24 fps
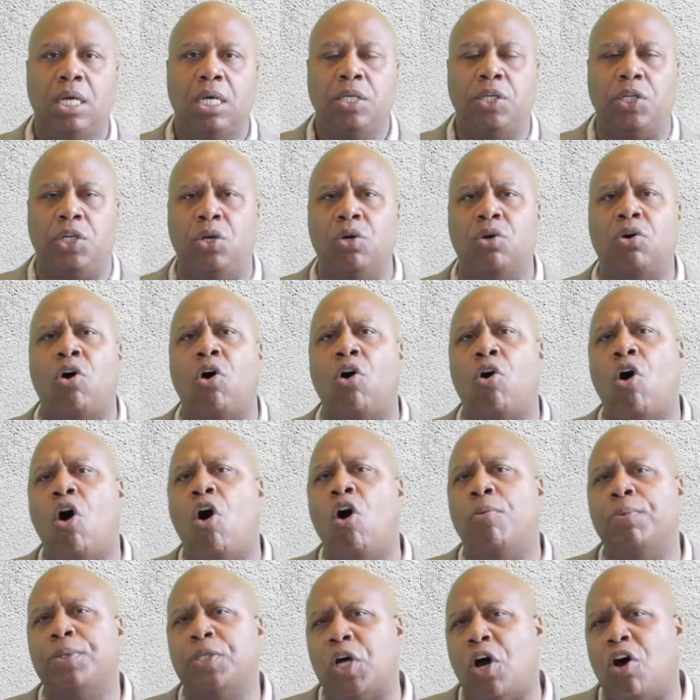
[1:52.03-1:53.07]
Do you go
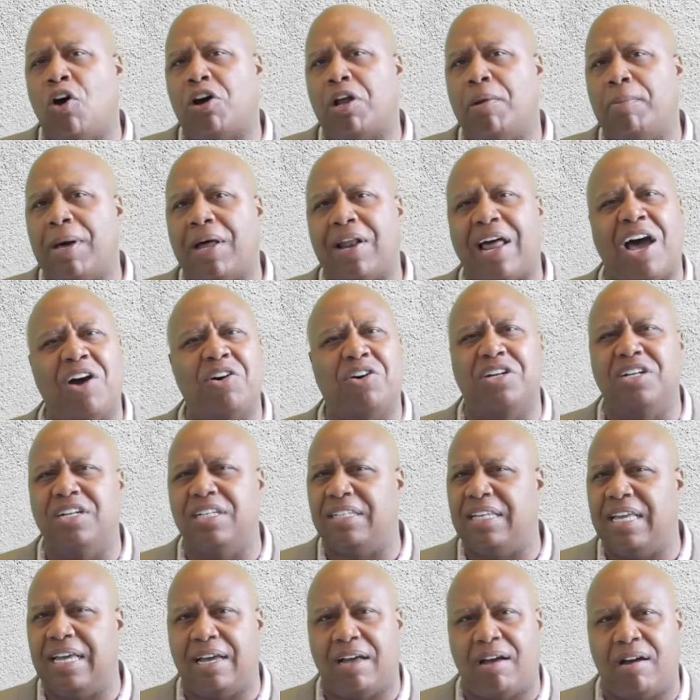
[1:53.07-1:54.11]
home talking about how
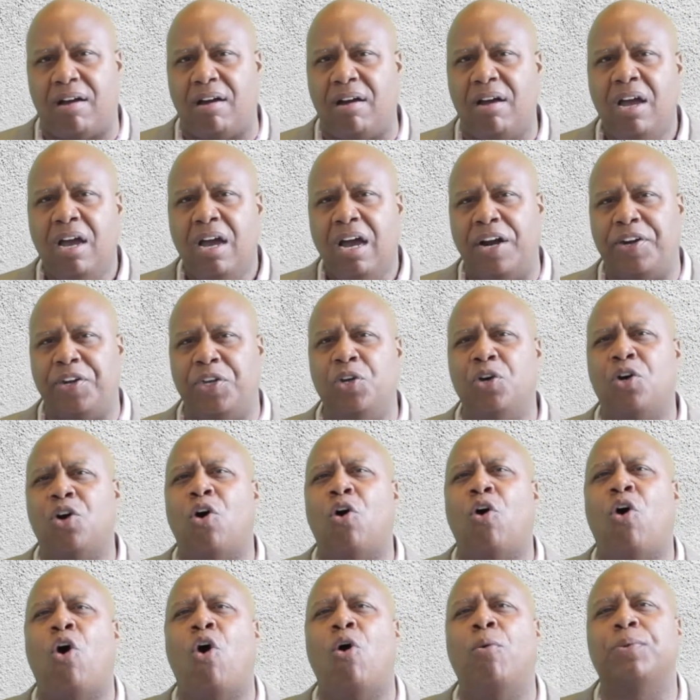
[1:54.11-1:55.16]
good they are, or do you
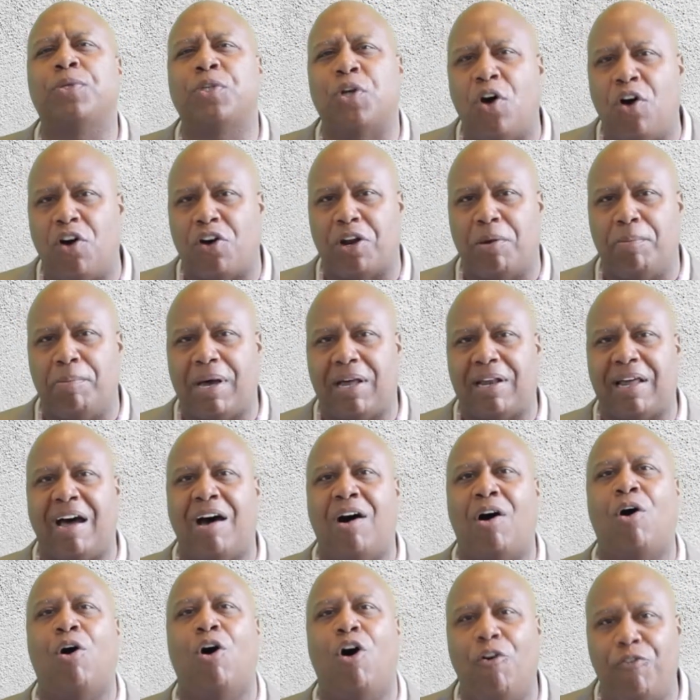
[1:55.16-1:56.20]
go home talking about
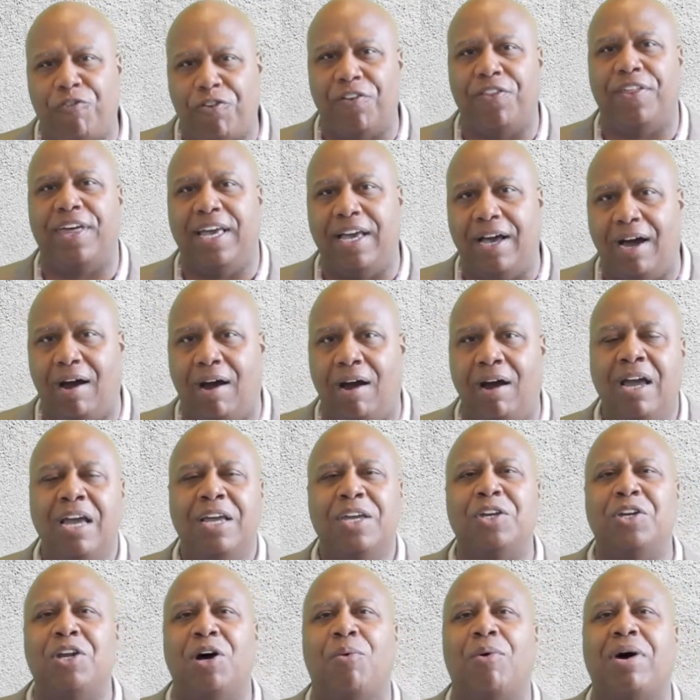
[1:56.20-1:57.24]
how awful they are?
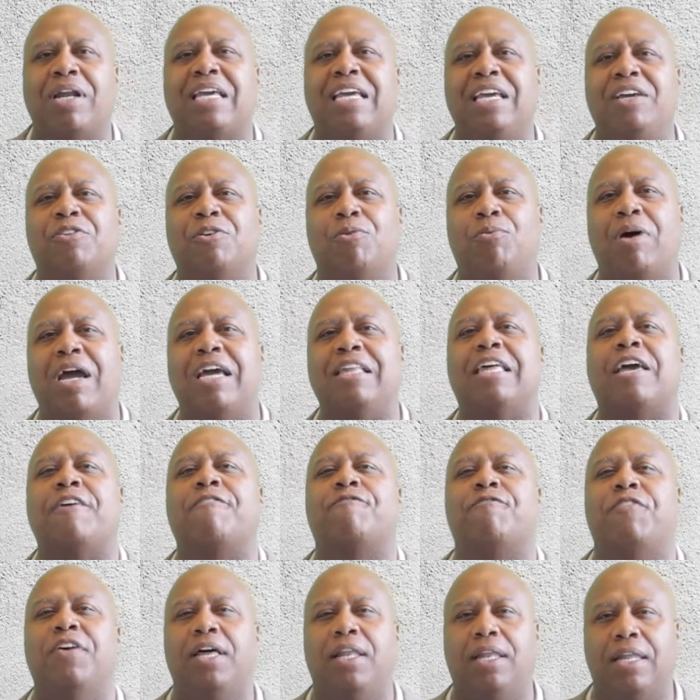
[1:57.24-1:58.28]
You know what? Either way, they
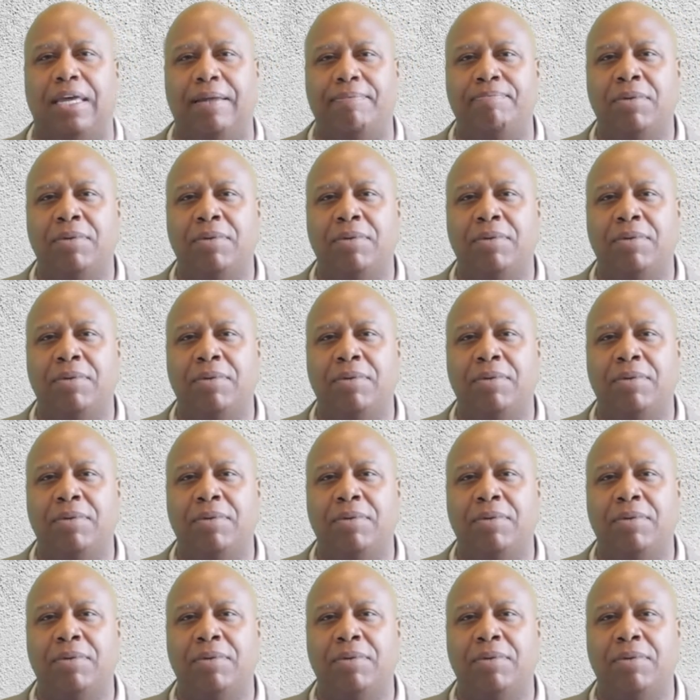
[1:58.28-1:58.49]
feel it.